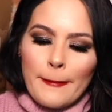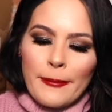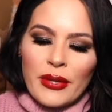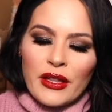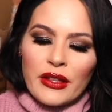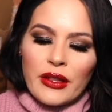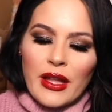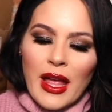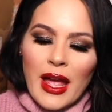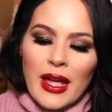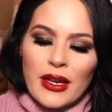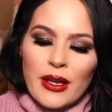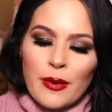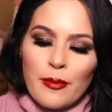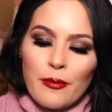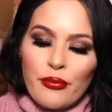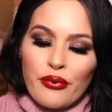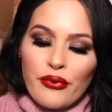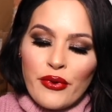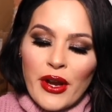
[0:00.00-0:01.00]

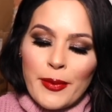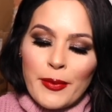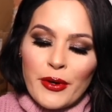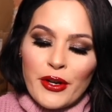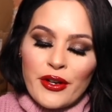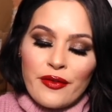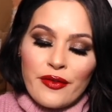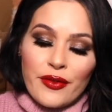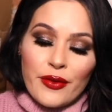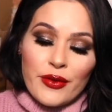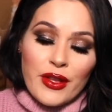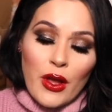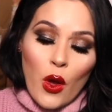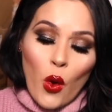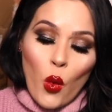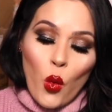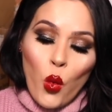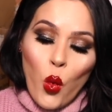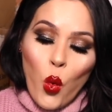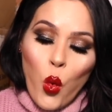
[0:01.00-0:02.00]
Platinum Primer Infused.
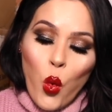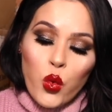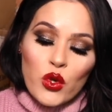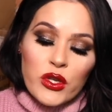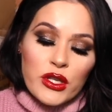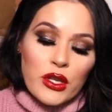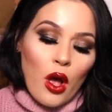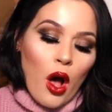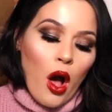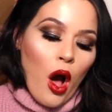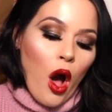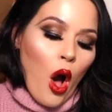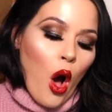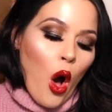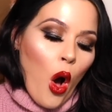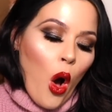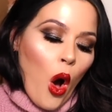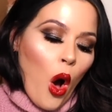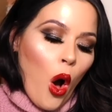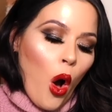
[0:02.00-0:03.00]
Ooh.
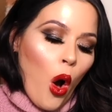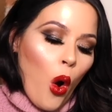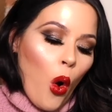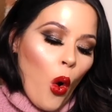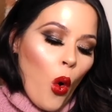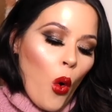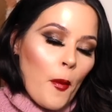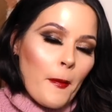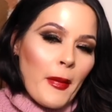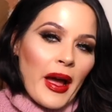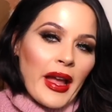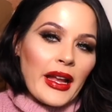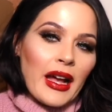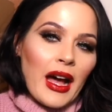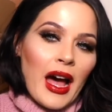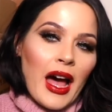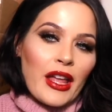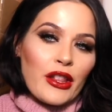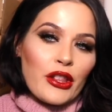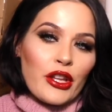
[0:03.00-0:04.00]
Oh my
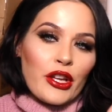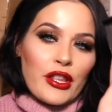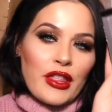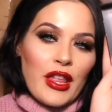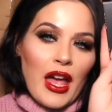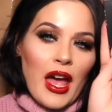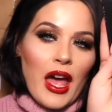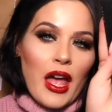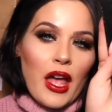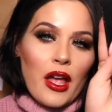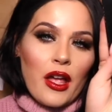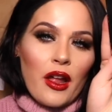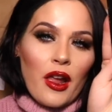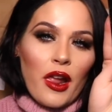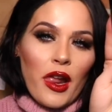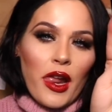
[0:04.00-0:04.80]
God, look at that.